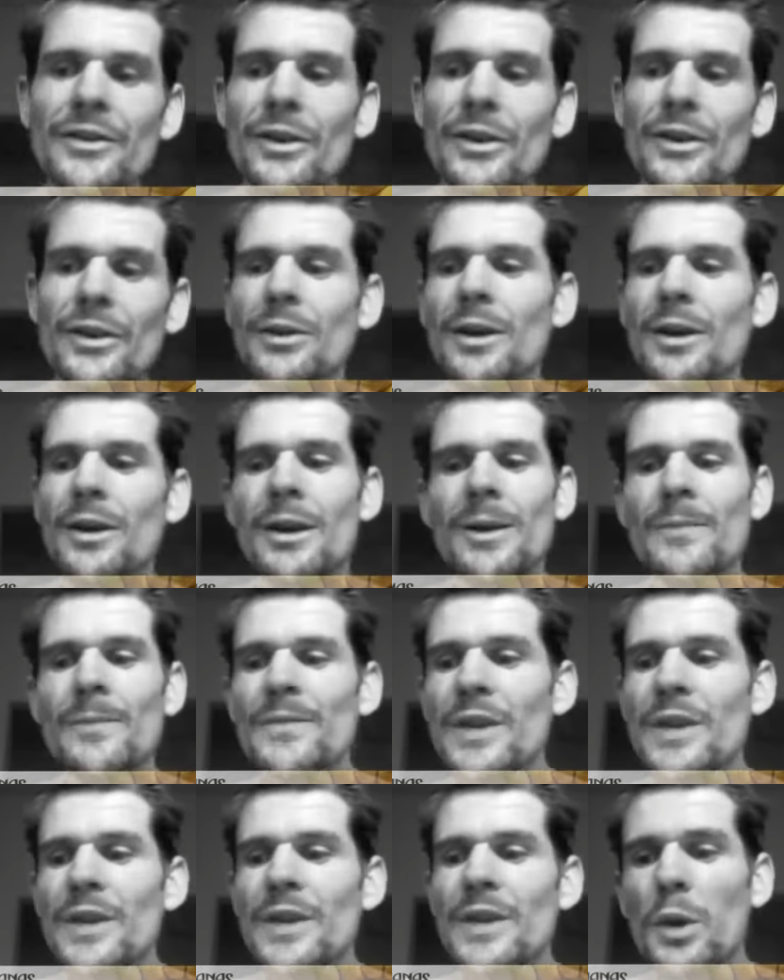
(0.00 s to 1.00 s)
So
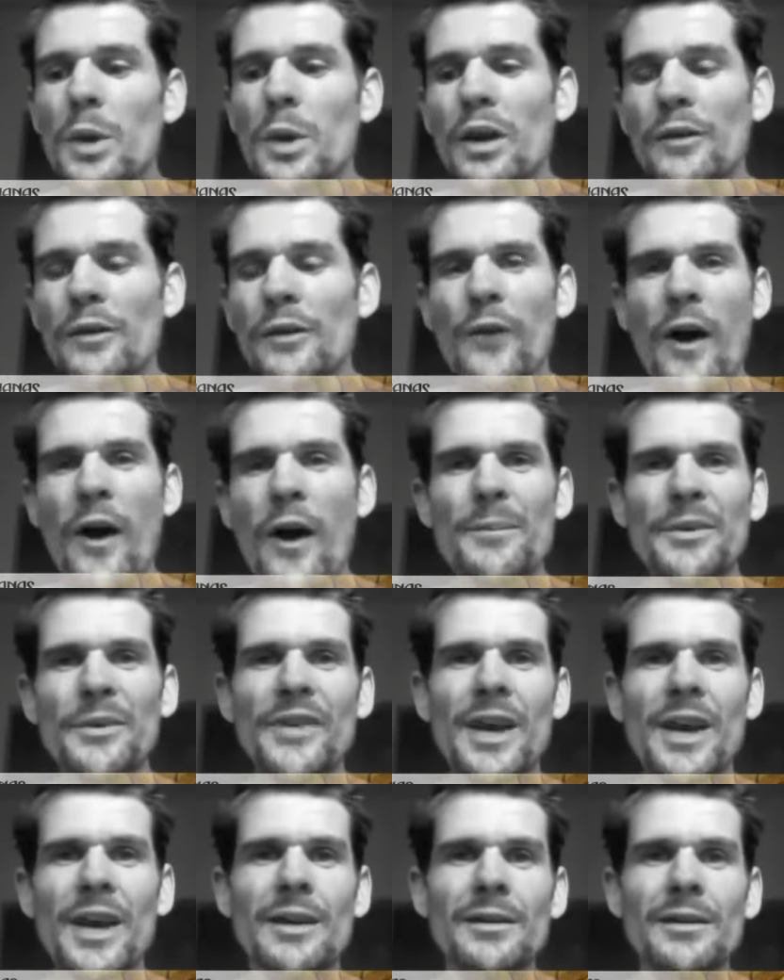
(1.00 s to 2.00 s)
you know, we've got like
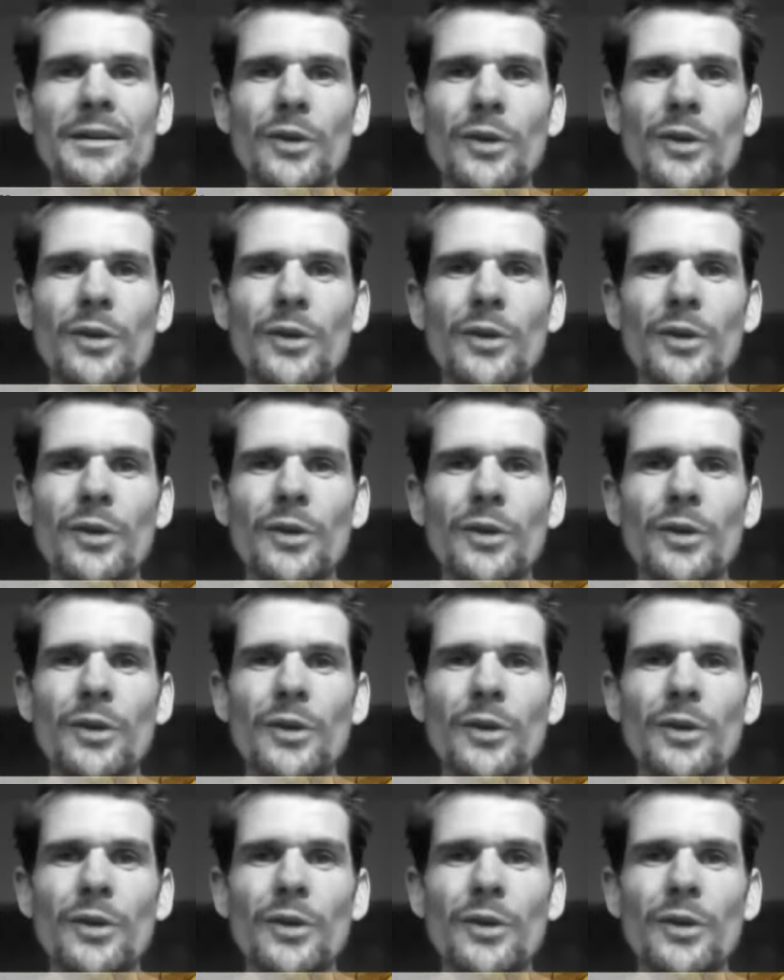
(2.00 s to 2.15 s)
5%,